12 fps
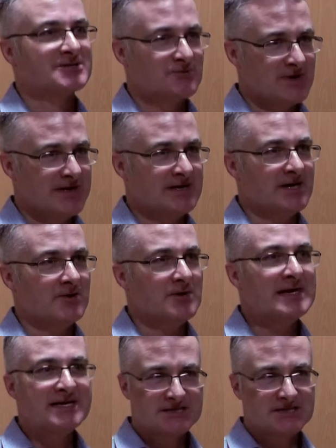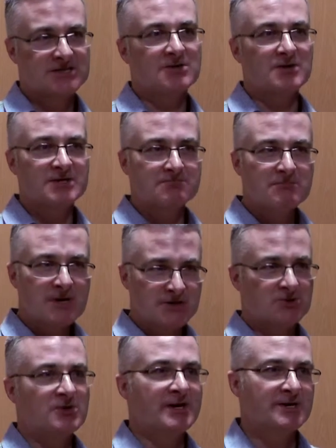to radio, listen to as
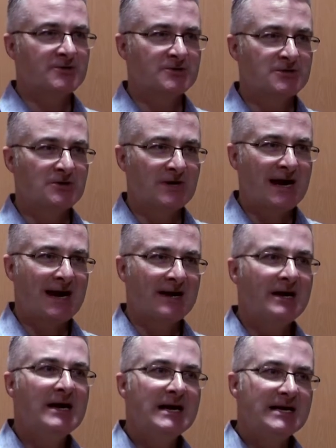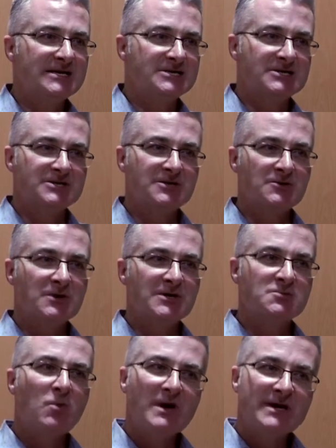much radio as you can, listen to
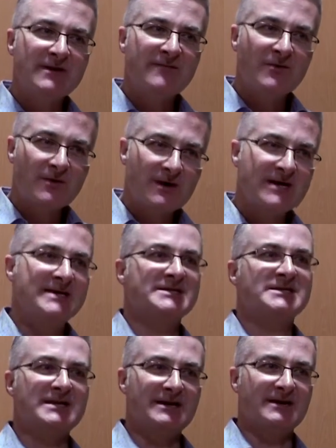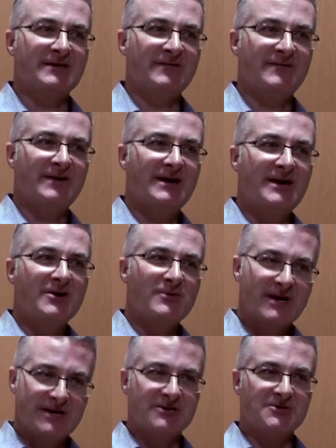as wide a variety of
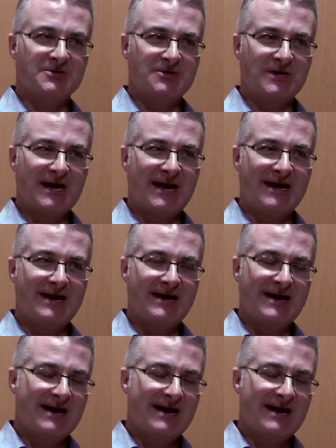radio as you can,